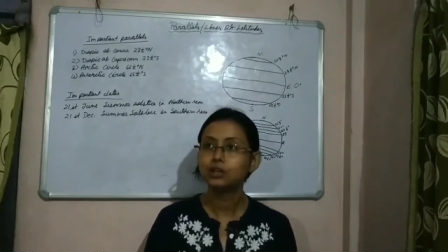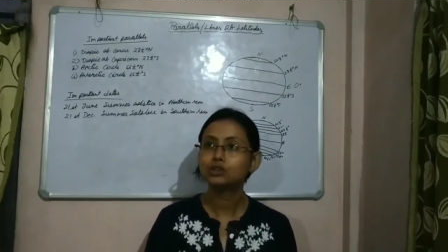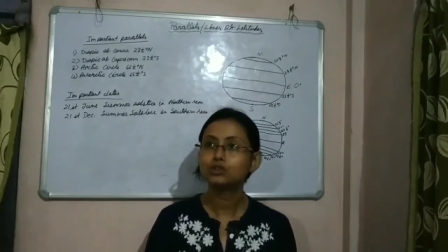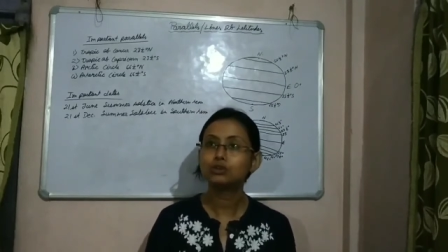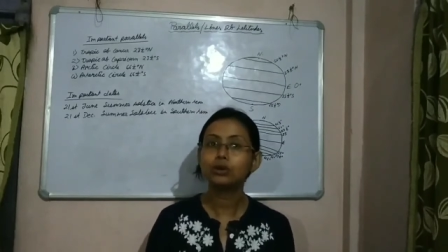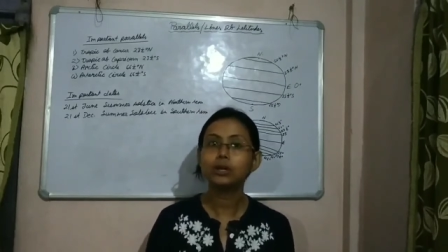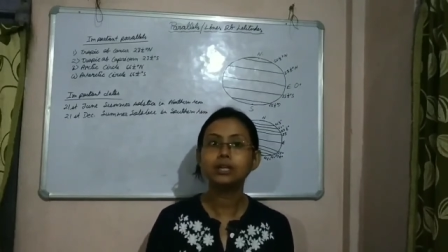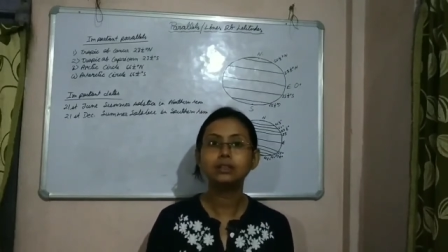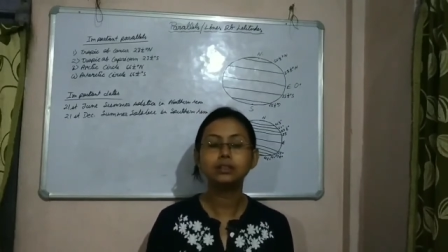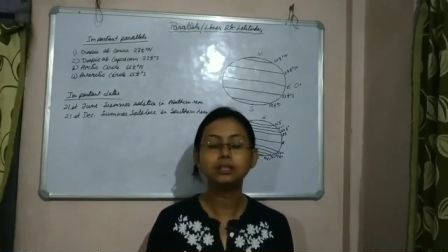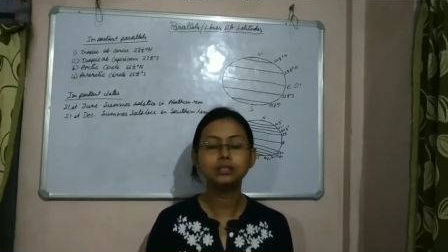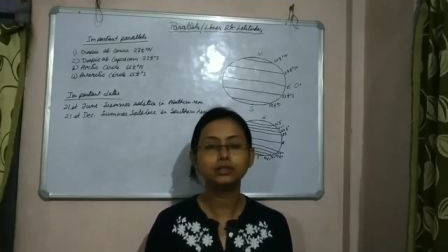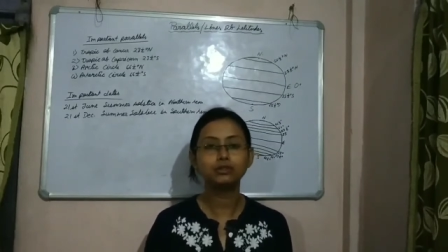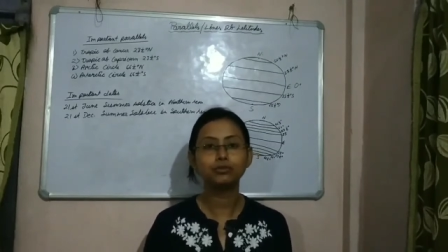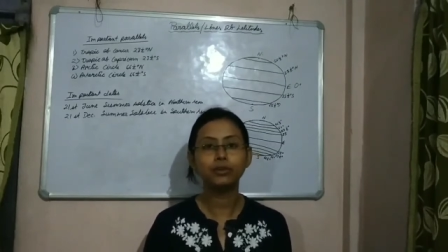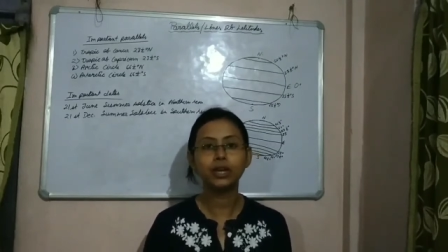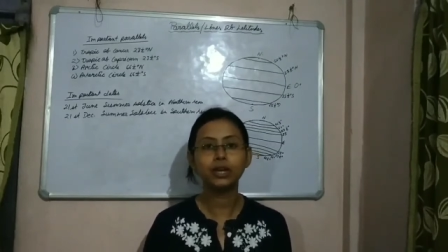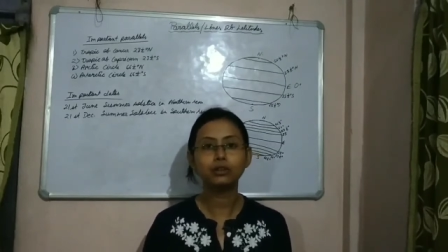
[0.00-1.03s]
So in this
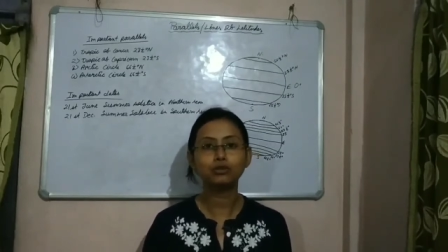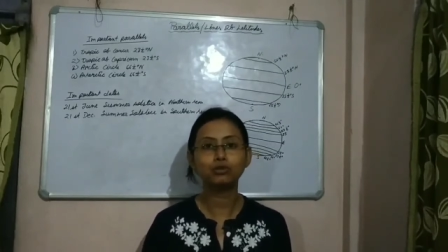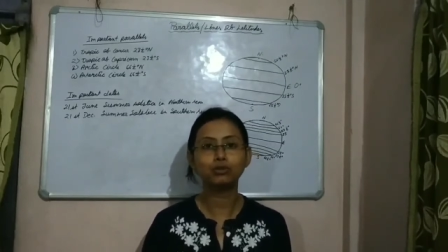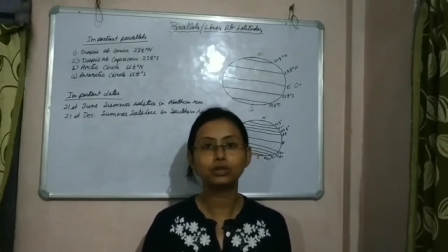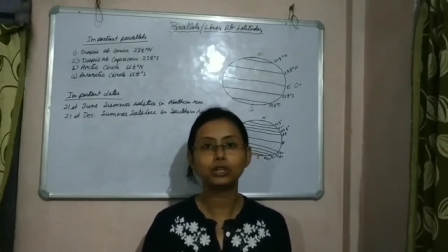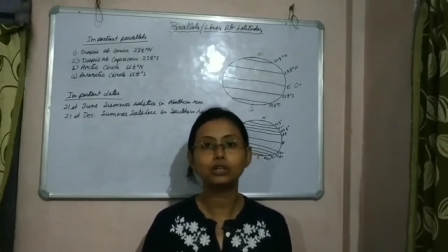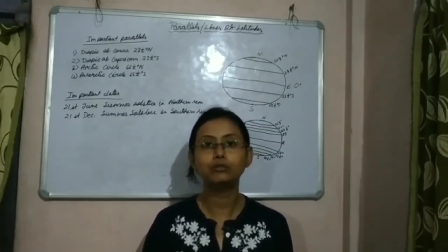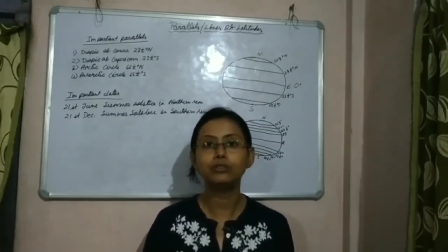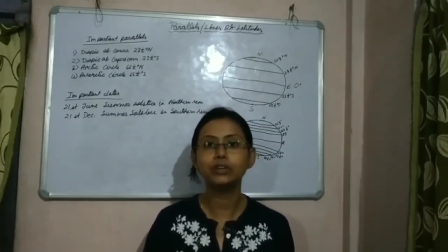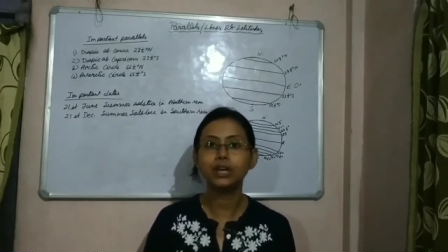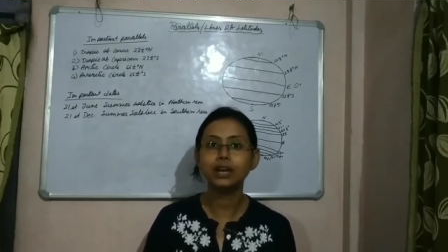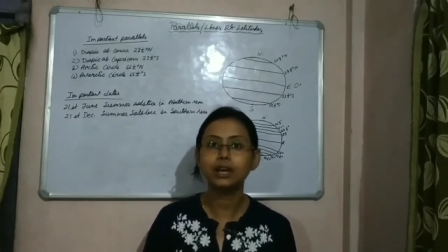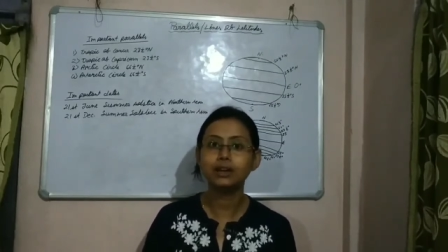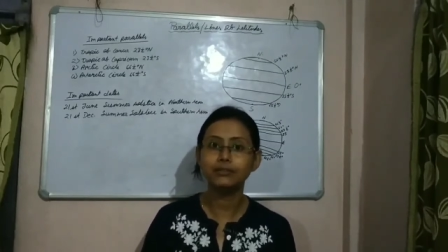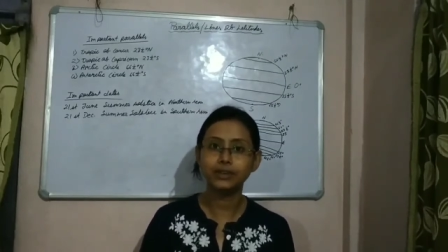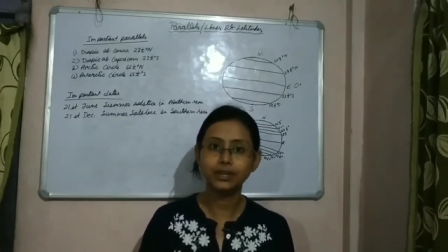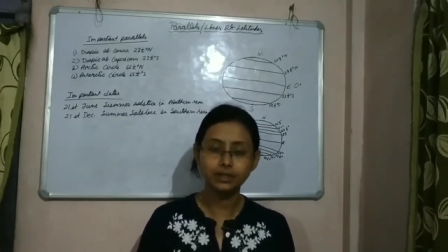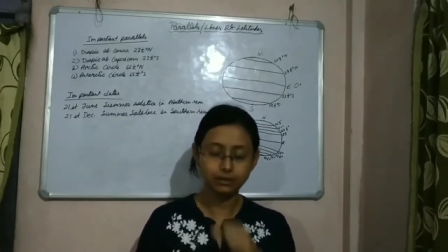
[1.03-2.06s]
way, total we are
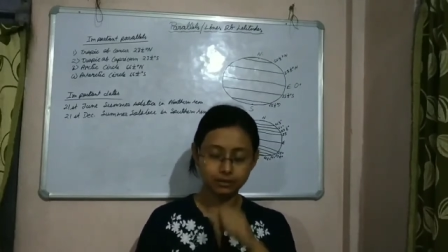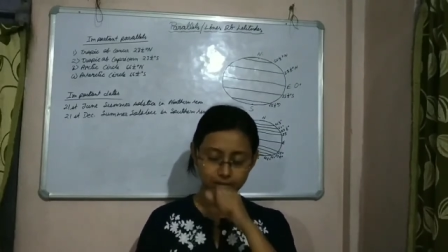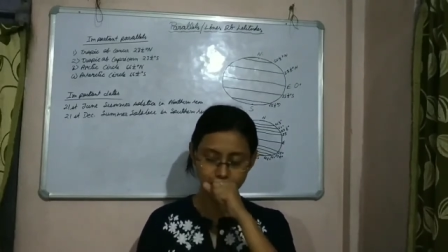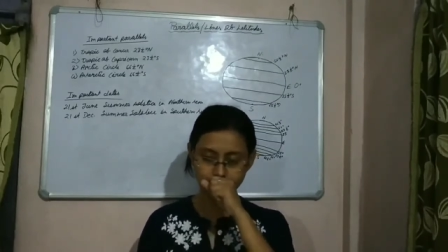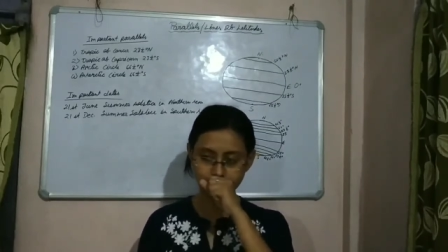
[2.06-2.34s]
having